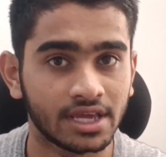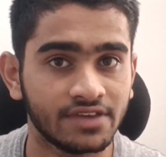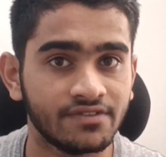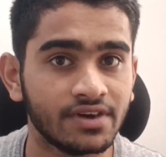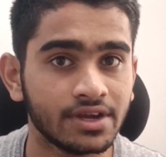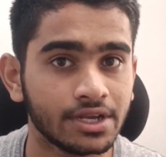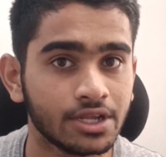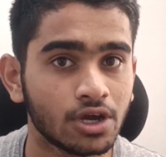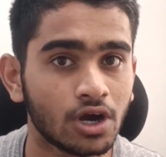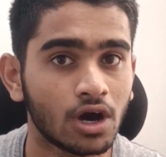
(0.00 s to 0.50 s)

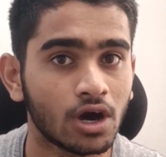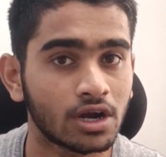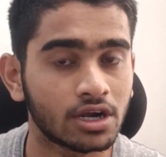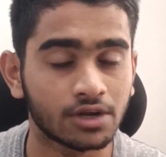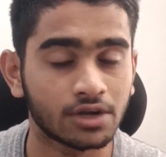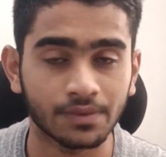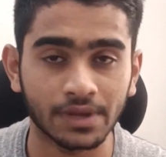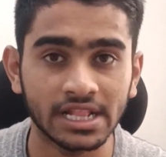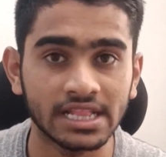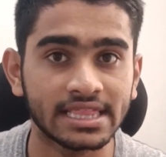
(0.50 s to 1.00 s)
given your
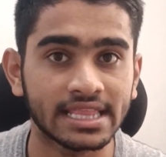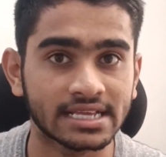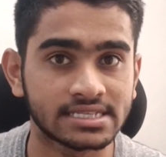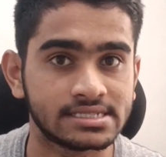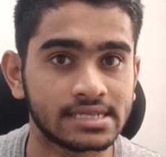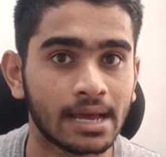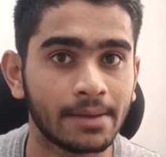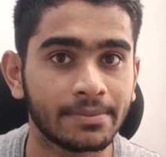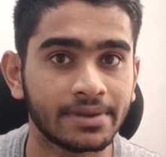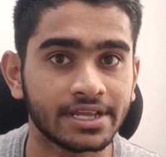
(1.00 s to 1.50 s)
12th
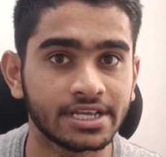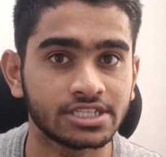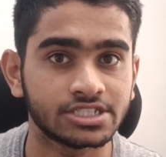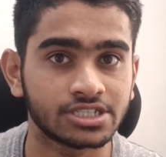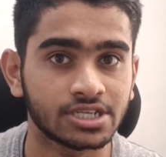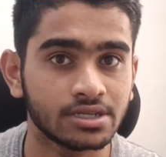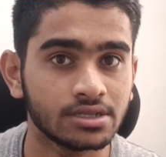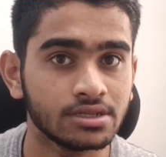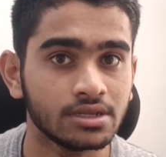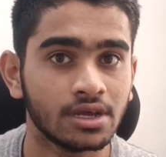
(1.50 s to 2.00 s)

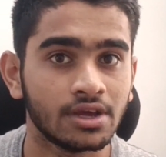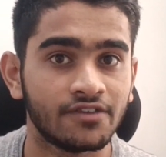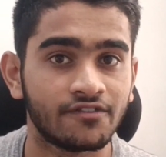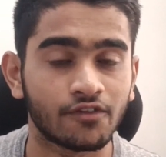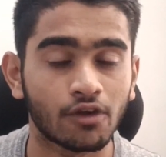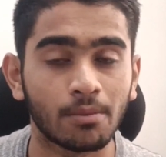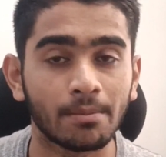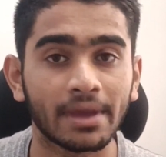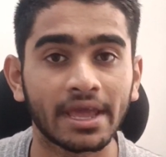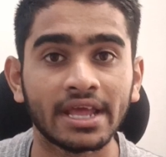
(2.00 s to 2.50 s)
examination
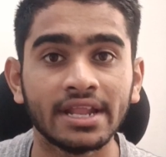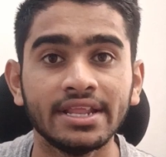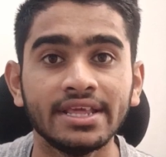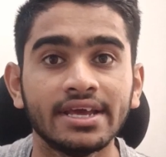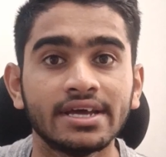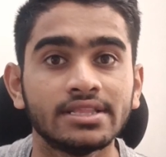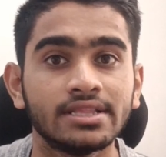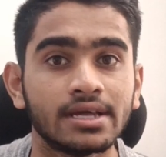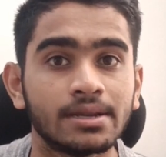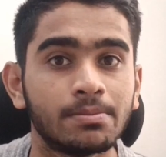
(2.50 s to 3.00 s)
from
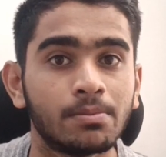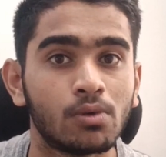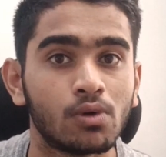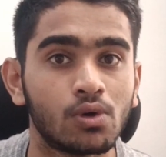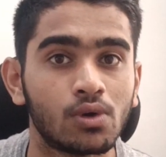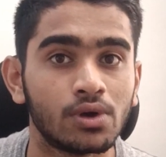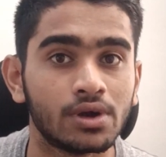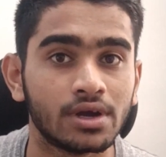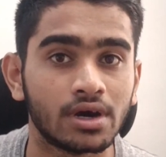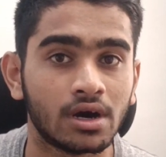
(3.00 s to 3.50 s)
any other
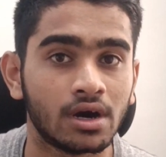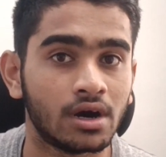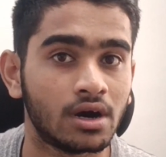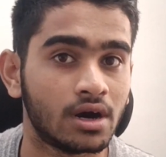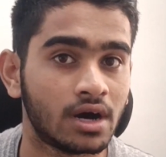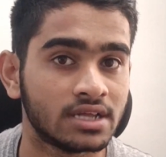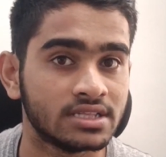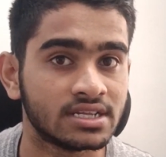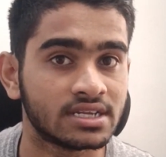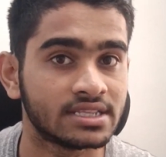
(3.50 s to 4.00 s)
board
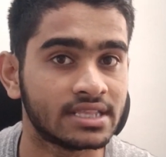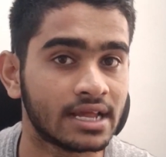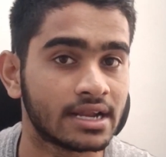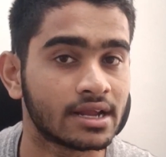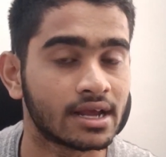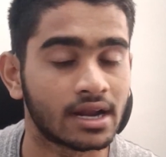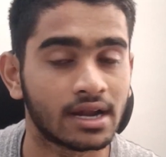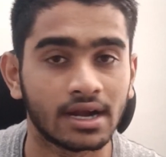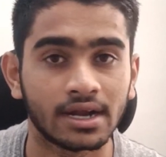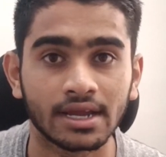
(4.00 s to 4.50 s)
other
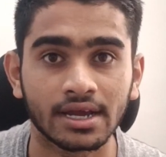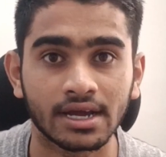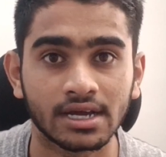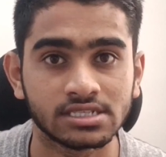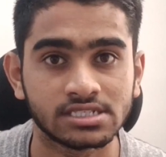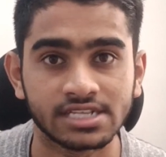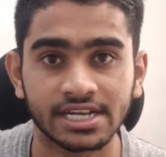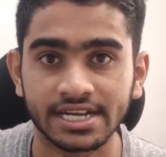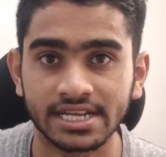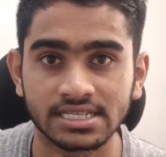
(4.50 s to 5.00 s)
than
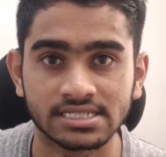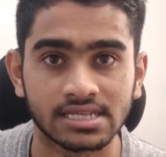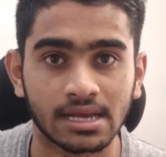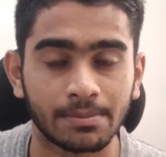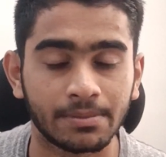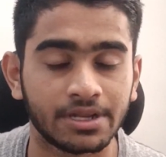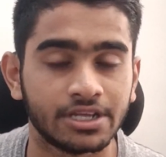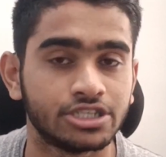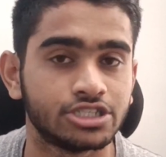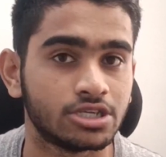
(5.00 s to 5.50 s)
Karnataka State
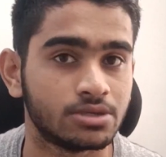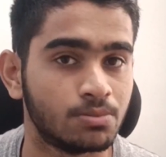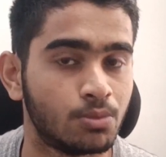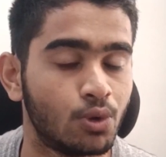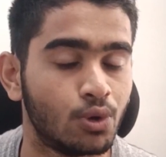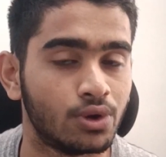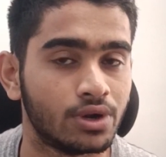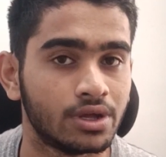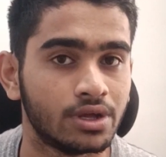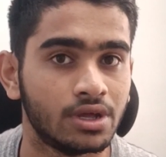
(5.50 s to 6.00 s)
Examination
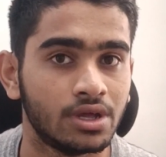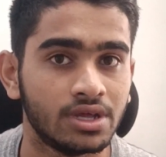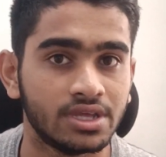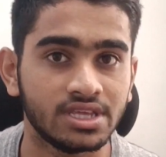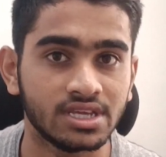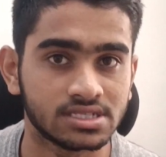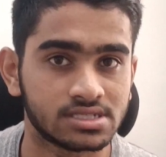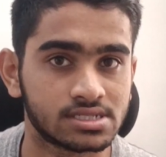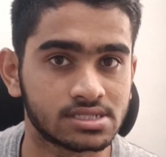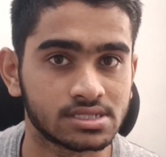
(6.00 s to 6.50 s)
Board.
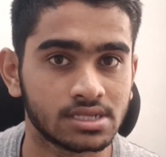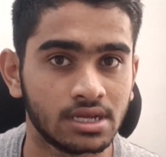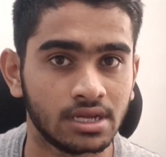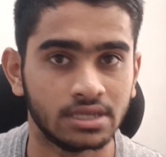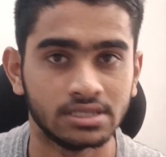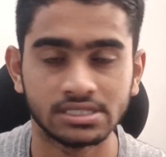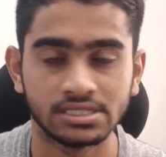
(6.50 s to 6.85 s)
Yes,